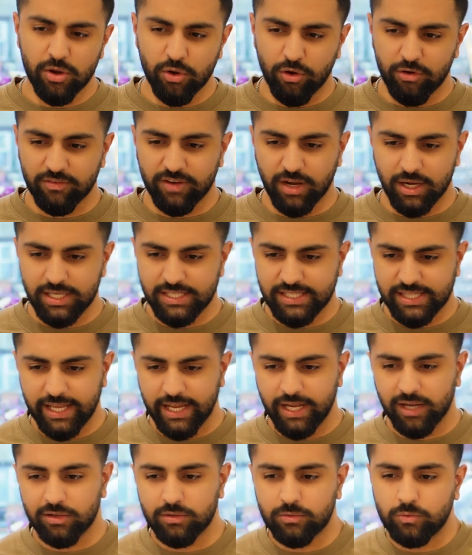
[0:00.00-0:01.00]
know a lot of guys
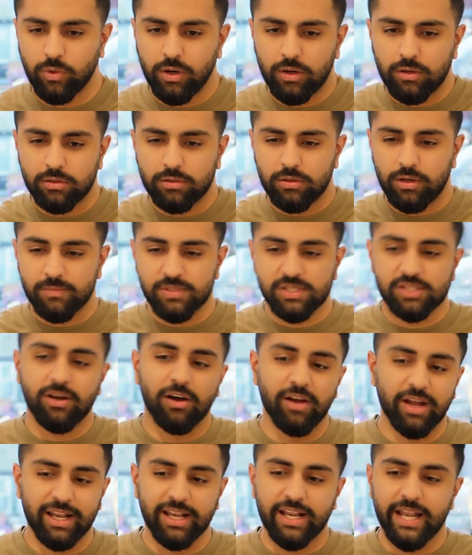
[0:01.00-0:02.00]
think, well, I'm
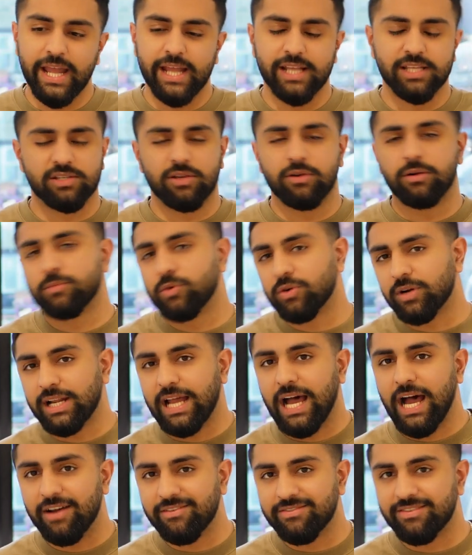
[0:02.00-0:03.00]
starting late, so I'm not
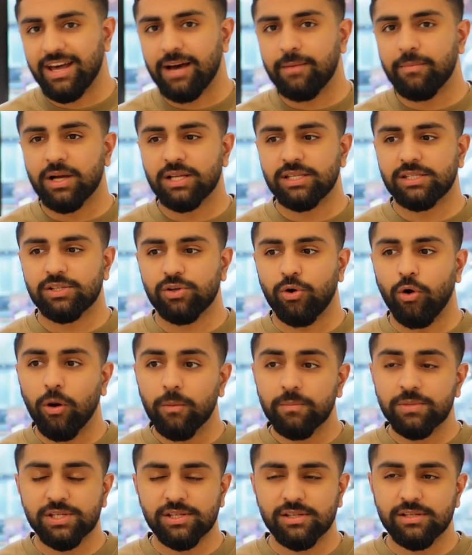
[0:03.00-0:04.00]
going to have that much
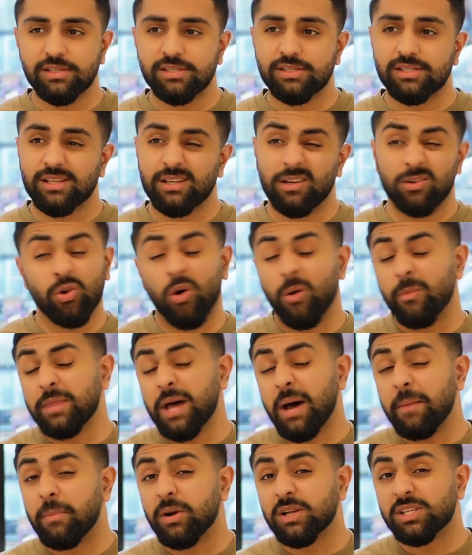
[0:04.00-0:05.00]
options and I'm
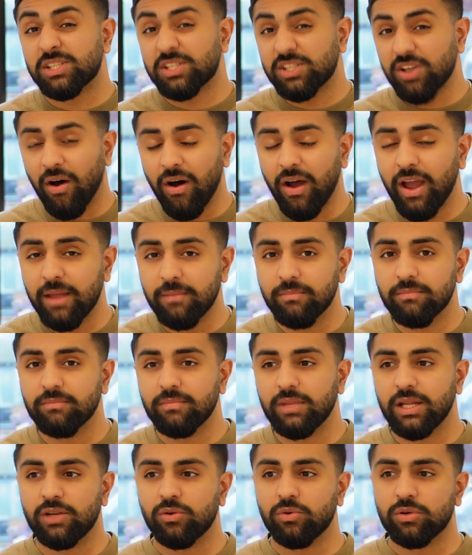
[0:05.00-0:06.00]
not that much
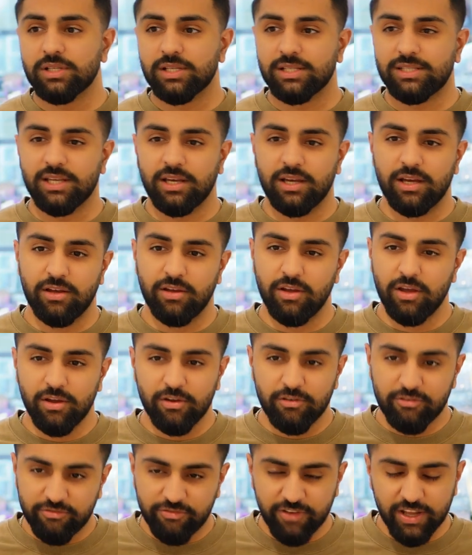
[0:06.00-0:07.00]
time in order to
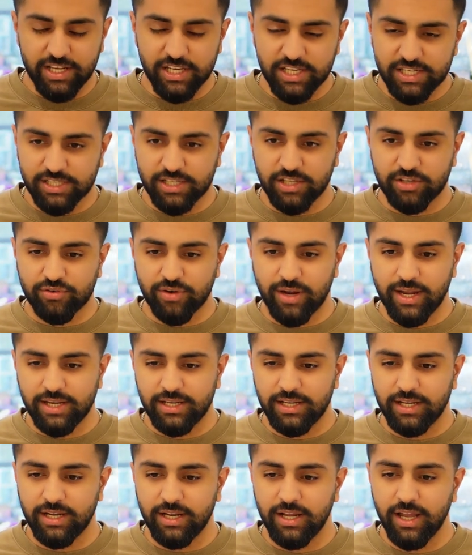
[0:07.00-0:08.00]
finish the
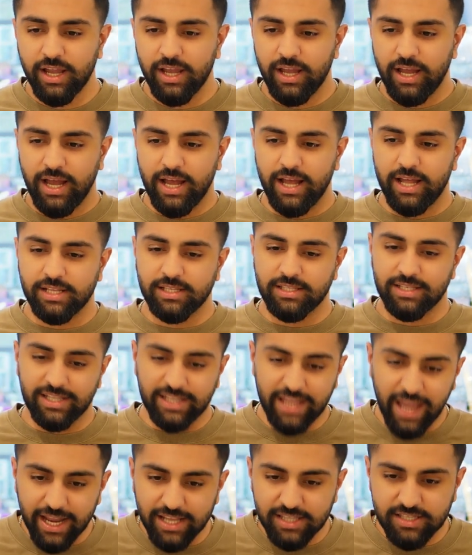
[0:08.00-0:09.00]
training
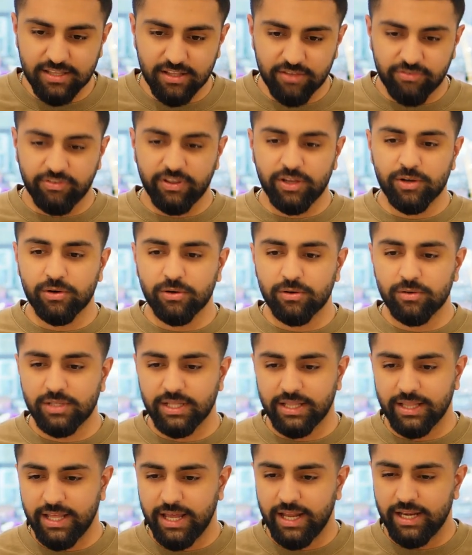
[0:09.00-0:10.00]
and get into the
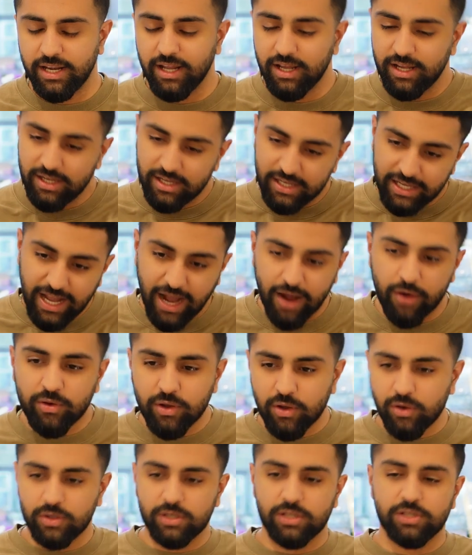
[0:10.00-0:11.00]
field and then
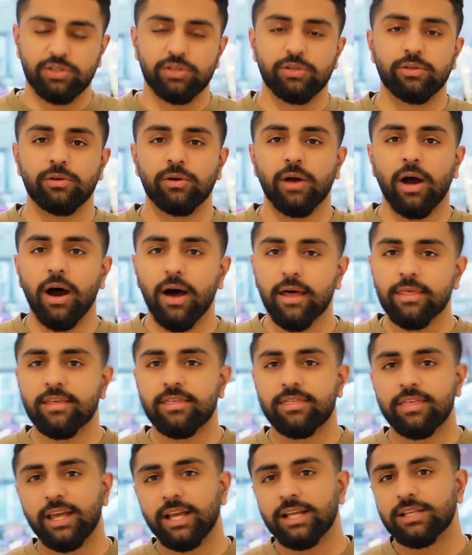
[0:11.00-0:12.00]
carry on and do
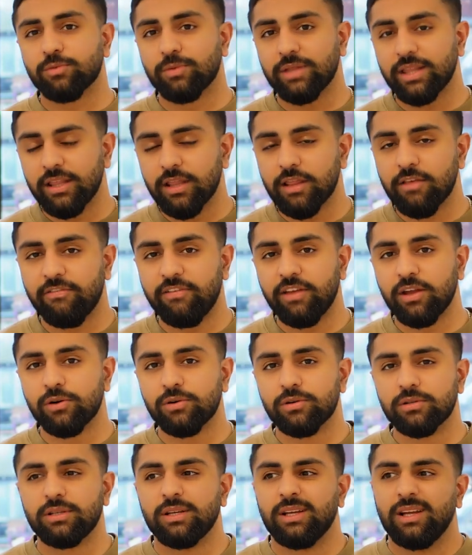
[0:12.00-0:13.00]
other things within the
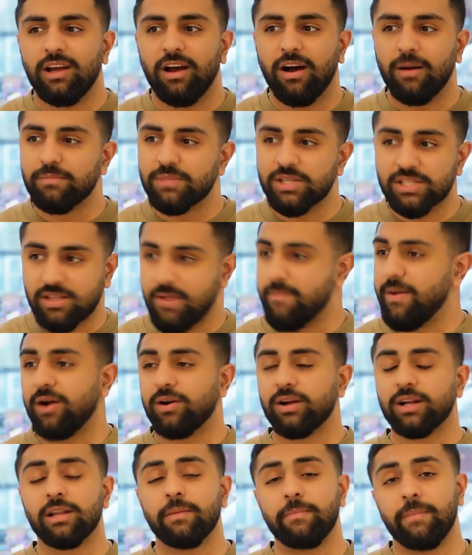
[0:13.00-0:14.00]
field. I'm just
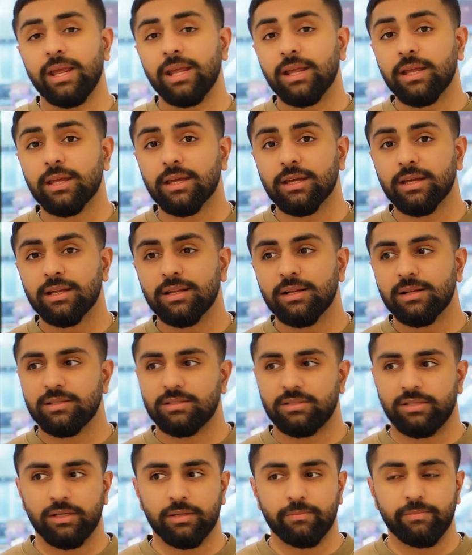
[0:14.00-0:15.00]
about going to make
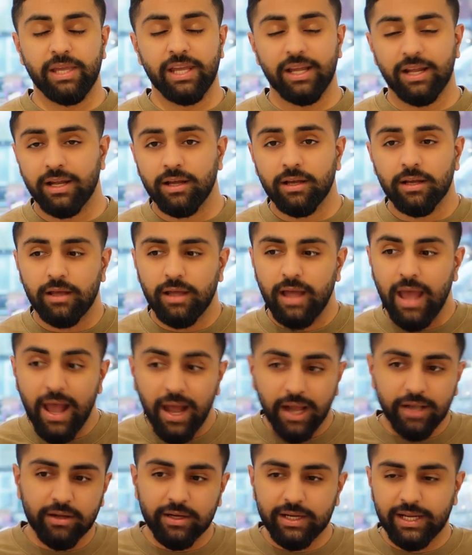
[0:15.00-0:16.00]
it to being an
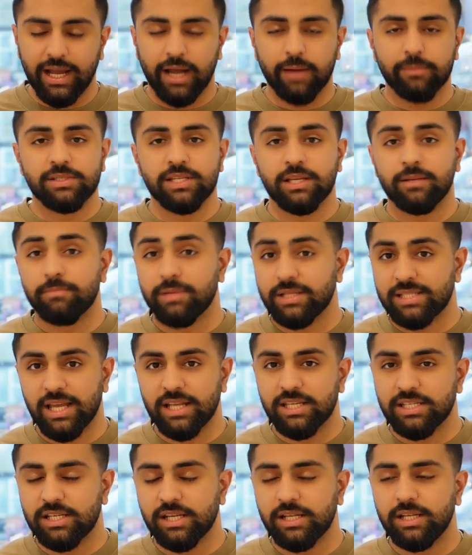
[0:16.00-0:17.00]
airline captain
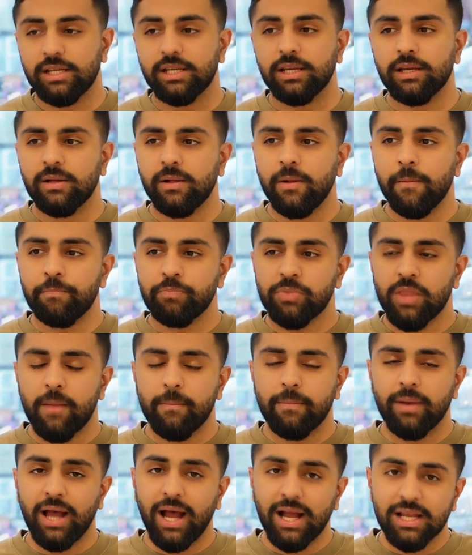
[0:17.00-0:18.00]
potentially.
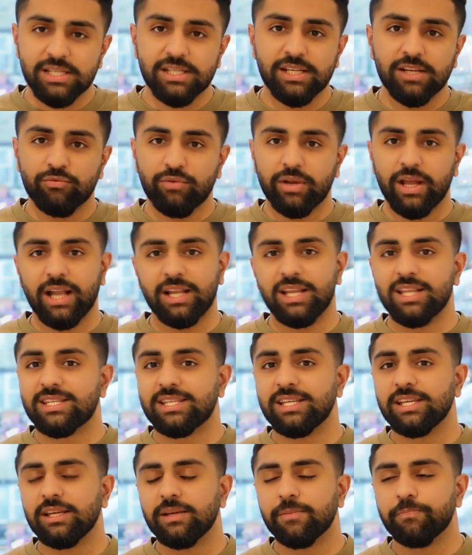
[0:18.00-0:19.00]
But actually, in
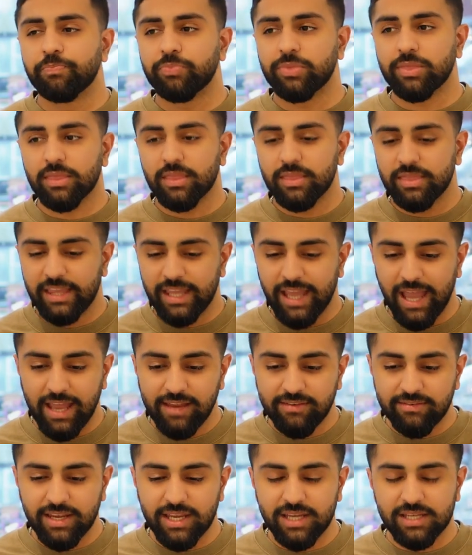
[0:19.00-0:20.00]
reality, the
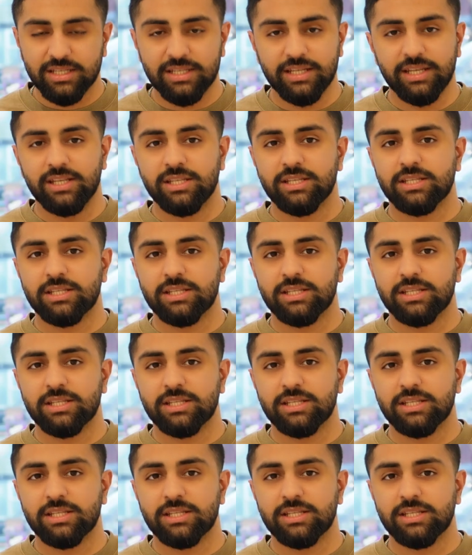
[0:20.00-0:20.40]
aviation